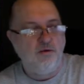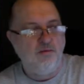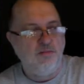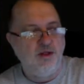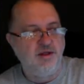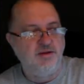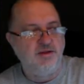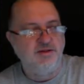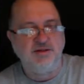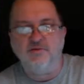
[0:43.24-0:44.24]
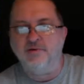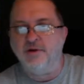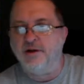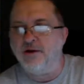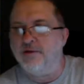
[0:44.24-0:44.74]
Let me get this over to
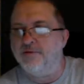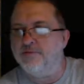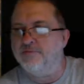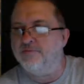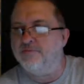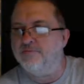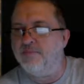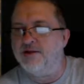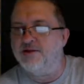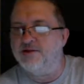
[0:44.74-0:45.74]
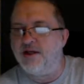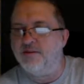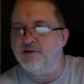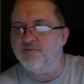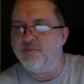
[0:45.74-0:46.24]
here, about the
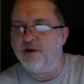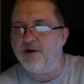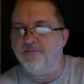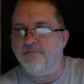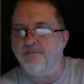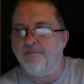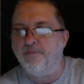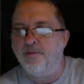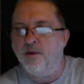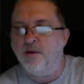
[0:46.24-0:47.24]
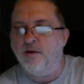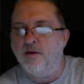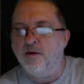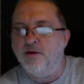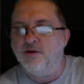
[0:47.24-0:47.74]
same spot.
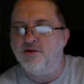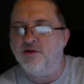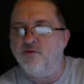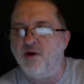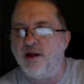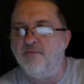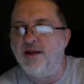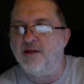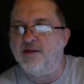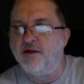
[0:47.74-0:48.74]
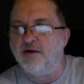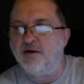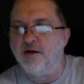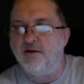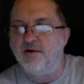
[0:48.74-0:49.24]
So when I met
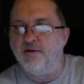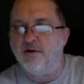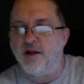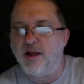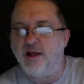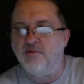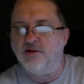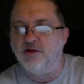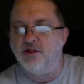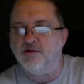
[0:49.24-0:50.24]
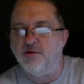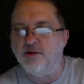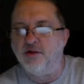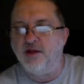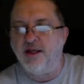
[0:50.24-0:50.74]
Terry, he was
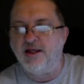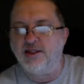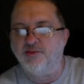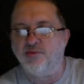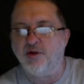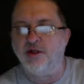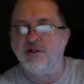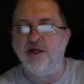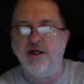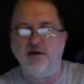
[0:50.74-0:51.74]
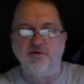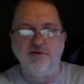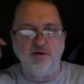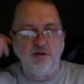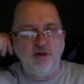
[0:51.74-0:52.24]
doing East Bridge
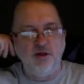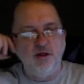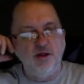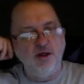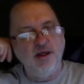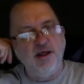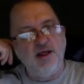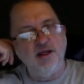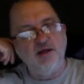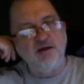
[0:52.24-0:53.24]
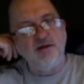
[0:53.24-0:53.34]
Hills. And